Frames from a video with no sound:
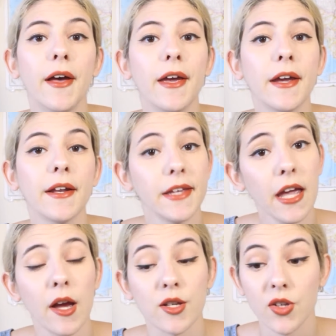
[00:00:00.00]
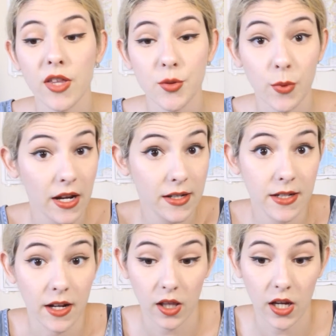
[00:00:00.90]
And yeah, so that's what I
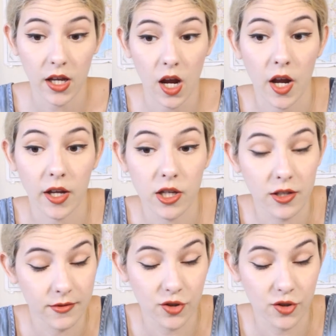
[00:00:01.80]
did. I